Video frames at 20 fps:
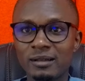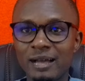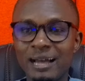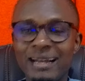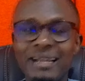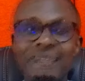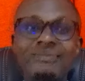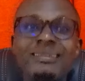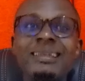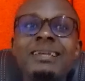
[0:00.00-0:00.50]

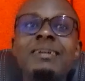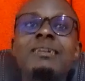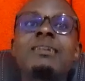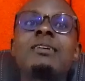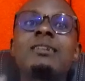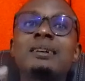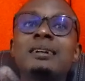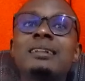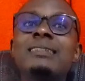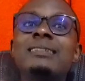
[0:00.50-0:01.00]
And I think
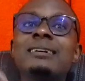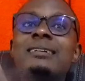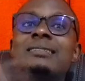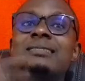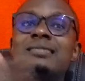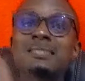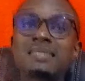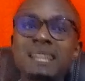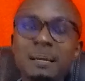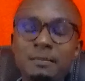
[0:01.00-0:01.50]
the
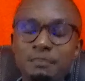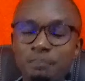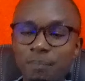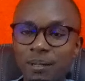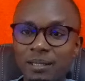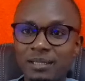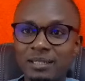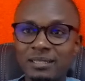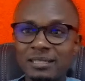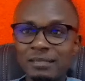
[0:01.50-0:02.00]
step
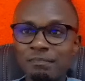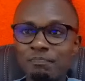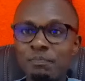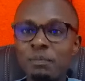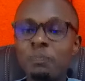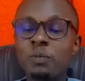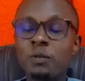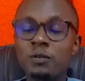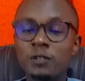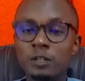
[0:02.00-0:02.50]
that the
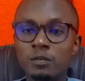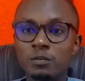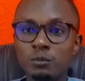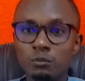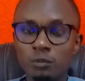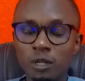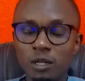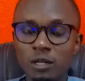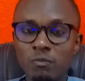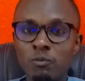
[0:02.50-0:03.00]
people of
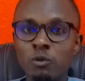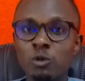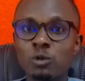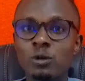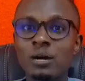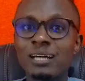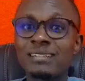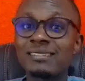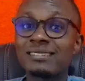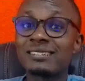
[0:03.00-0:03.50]

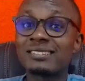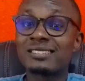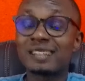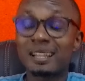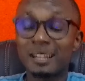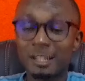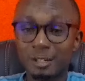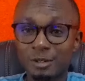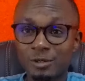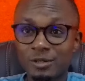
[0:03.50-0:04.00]
Limuru has
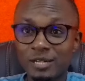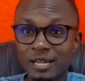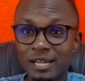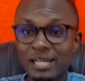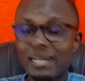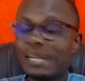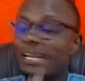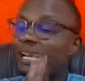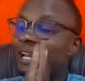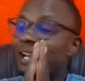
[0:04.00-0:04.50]
decided to
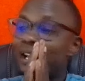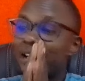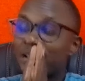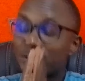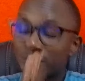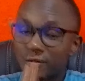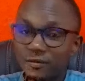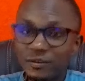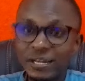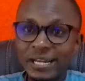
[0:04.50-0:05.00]
take, it
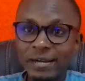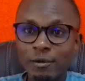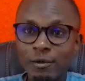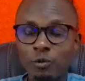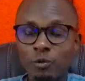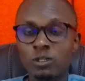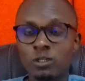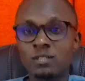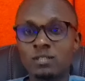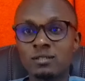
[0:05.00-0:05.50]
is very
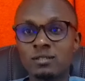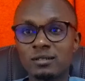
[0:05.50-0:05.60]
good.